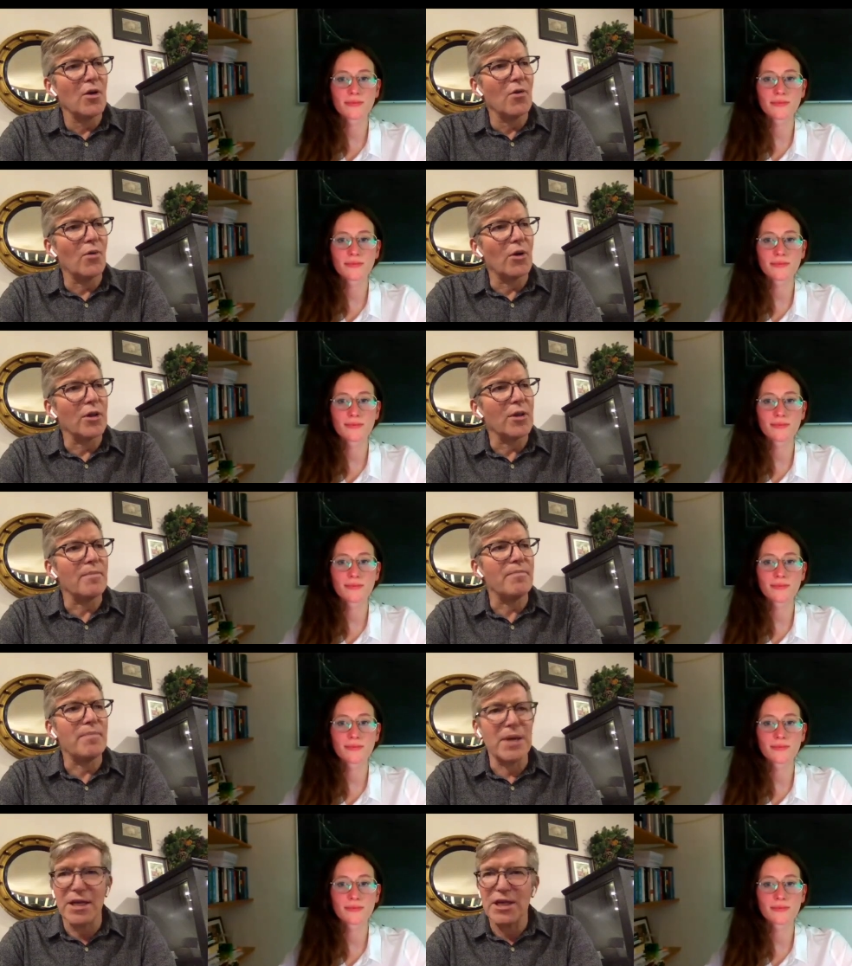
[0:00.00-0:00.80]
Speaker 1: one of the
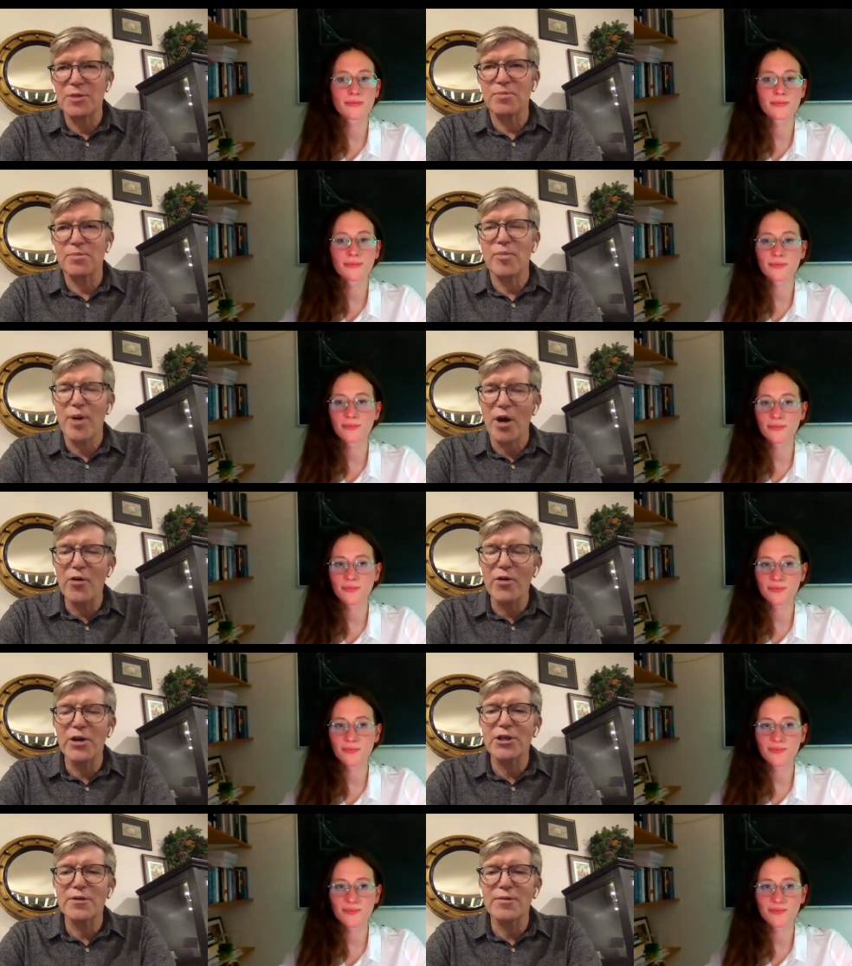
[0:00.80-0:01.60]
biggest
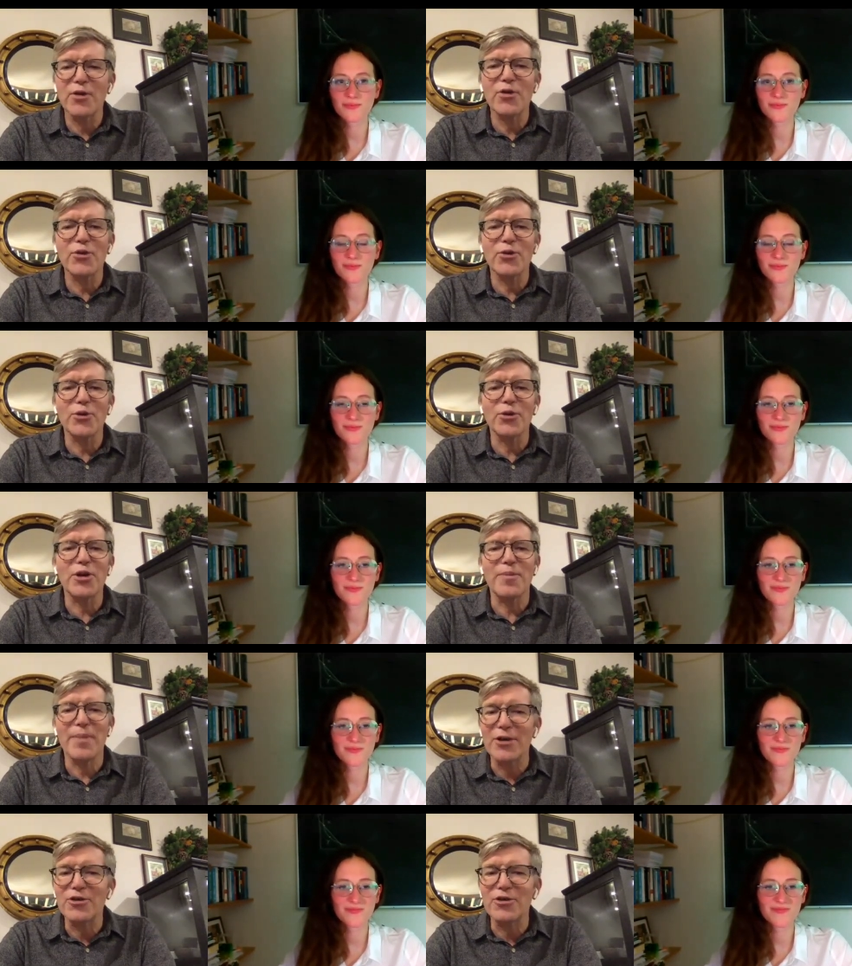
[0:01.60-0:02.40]
proponents of the thought that
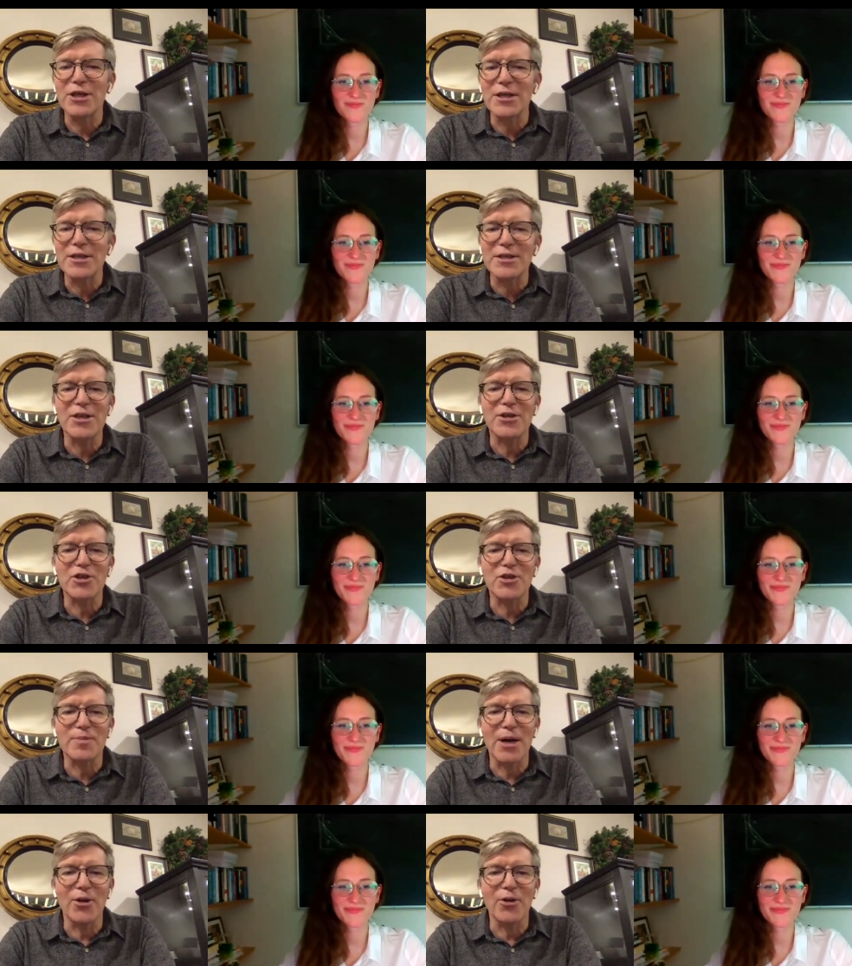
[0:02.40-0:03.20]
imagining can teach us
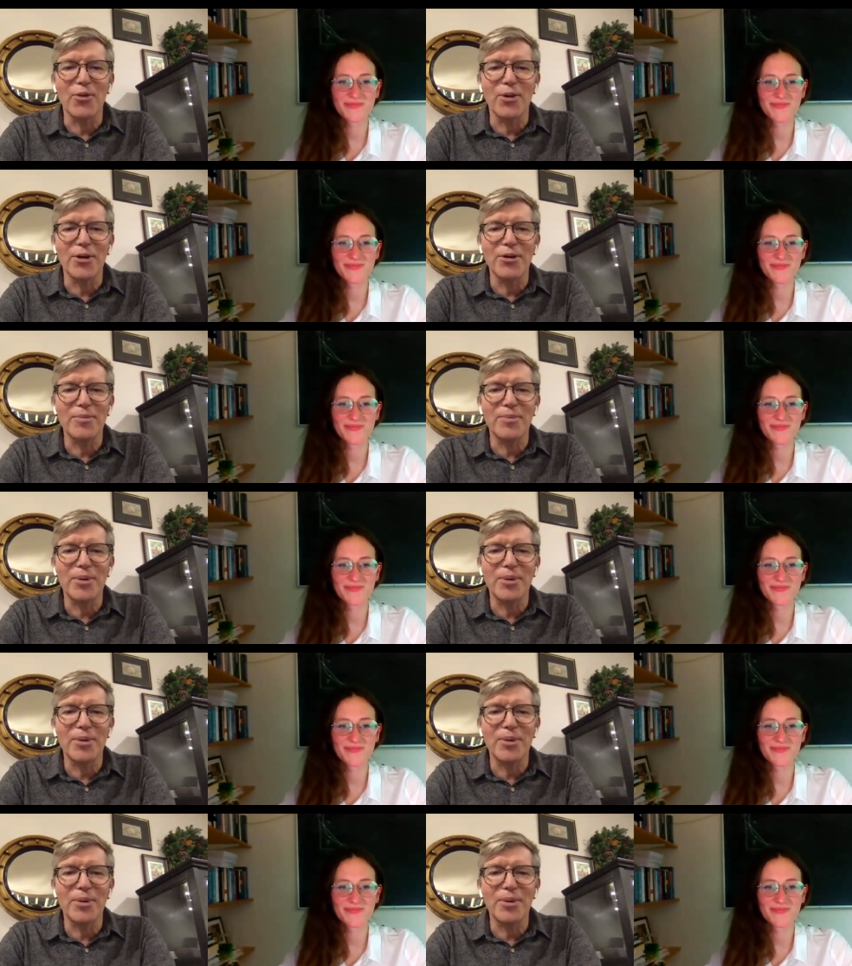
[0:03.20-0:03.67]
about the world,